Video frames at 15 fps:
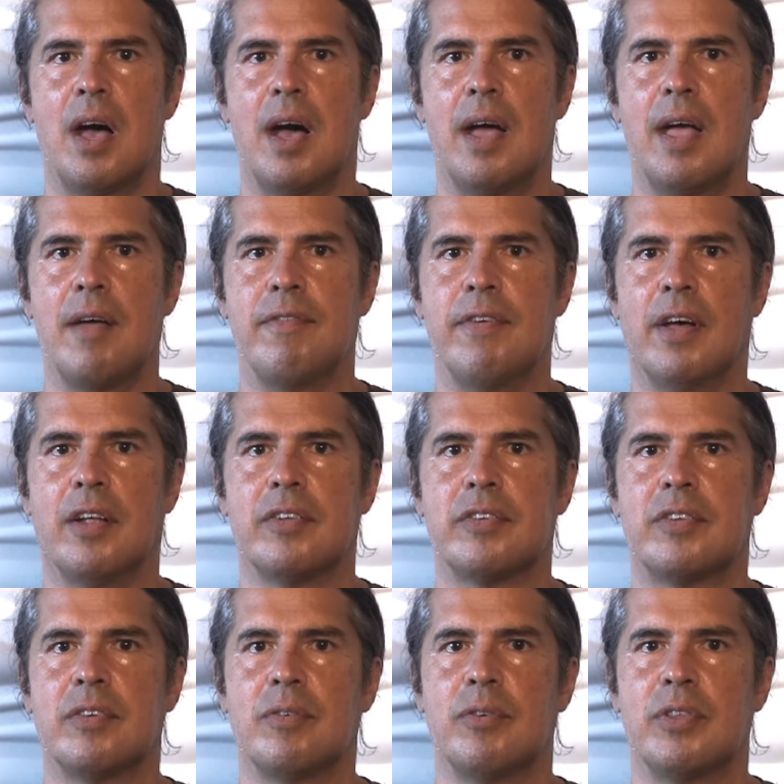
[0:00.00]
I felt
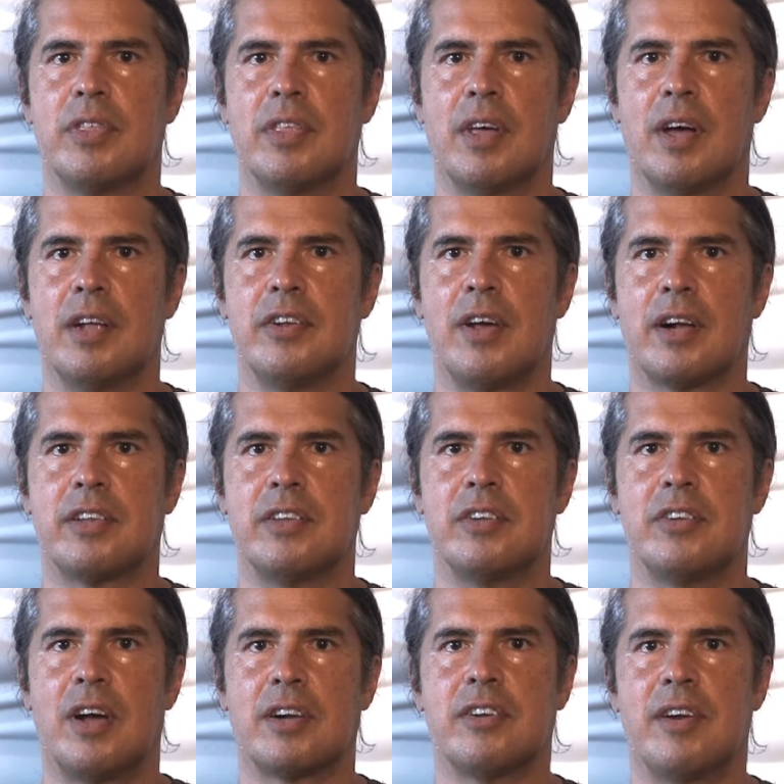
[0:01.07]
with
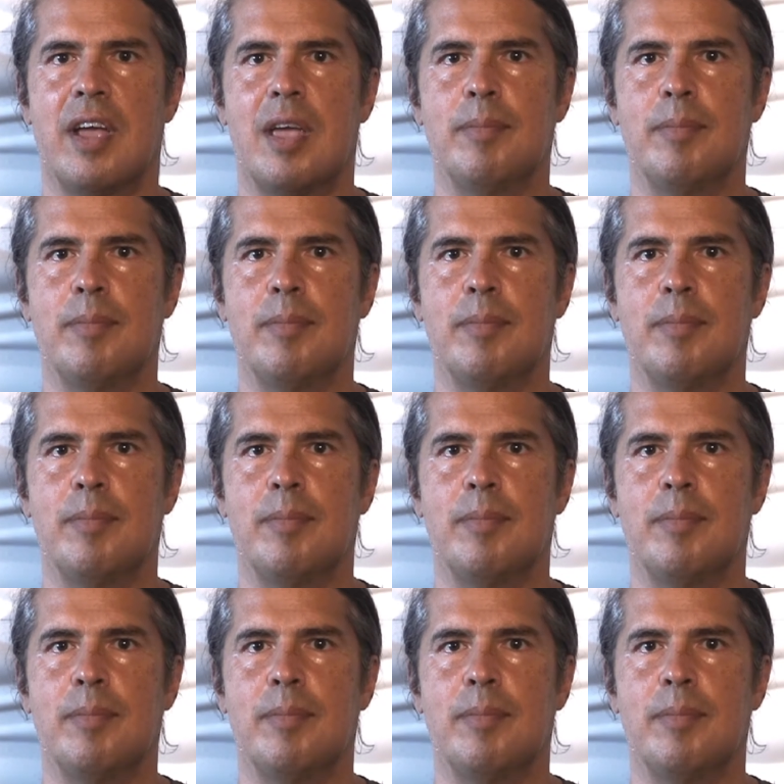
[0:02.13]
Dr.